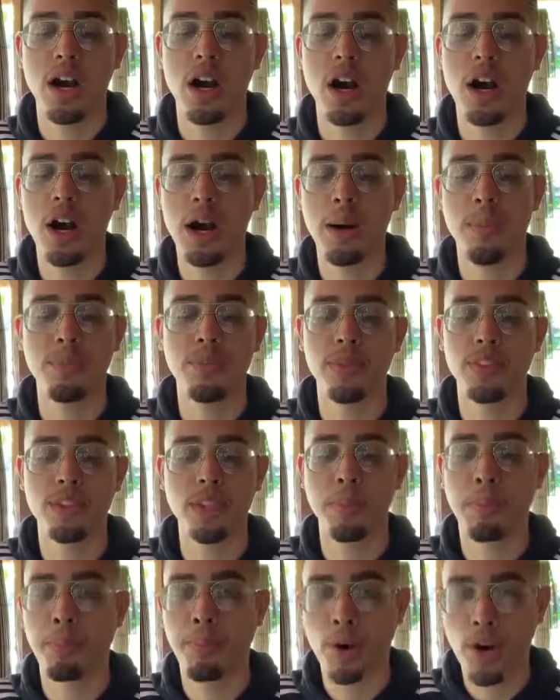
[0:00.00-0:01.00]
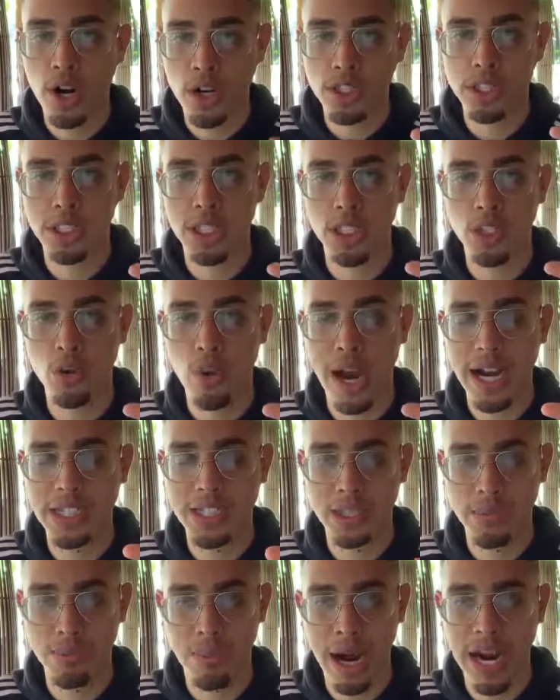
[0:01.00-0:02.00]
um, the person who
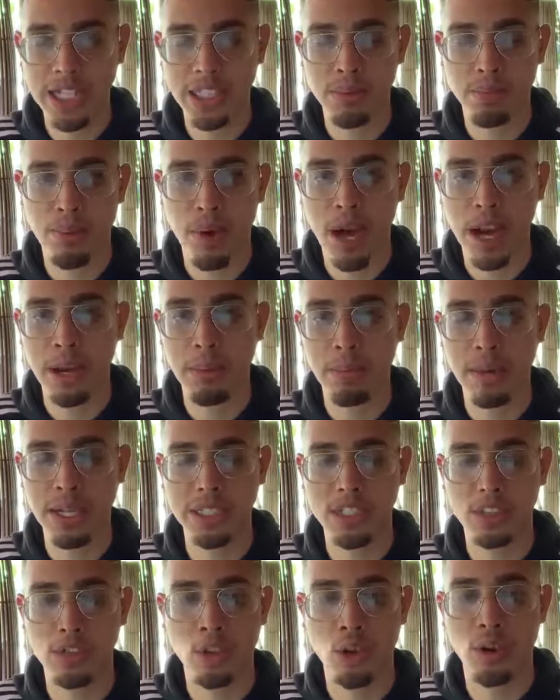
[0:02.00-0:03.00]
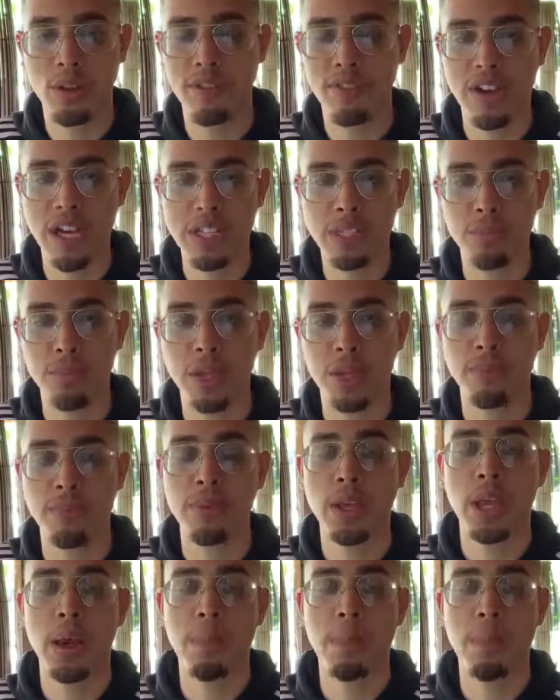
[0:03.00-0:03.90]
actually buys the product makes the total investment,